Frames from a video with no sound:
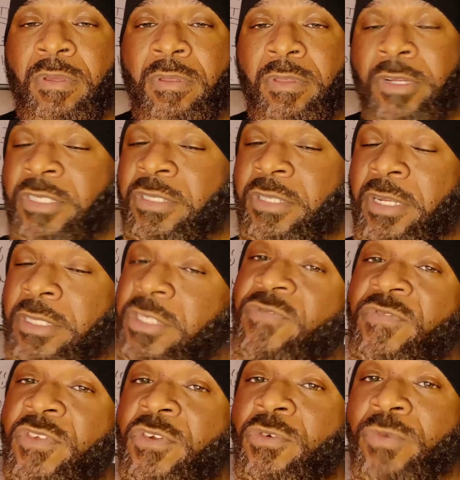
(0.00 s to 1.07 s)
There's a
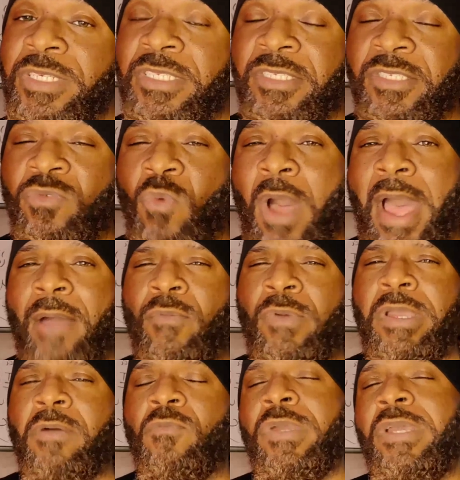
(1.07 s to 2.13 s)
few reasons why, and
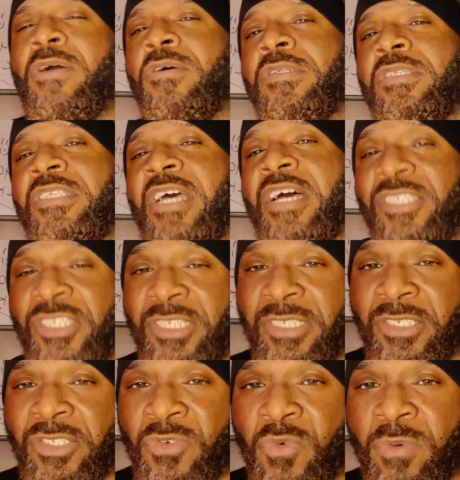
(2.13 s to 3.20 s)
we're going to touch
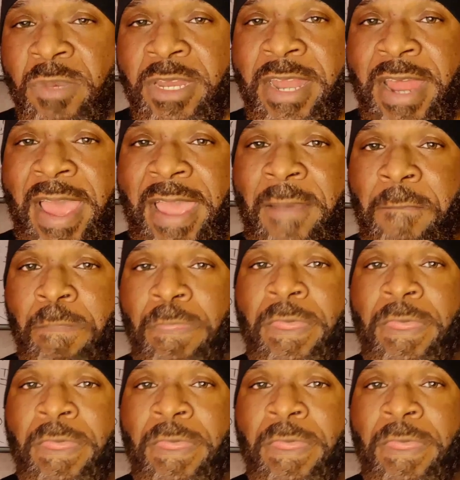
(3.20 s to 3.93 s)
into them today.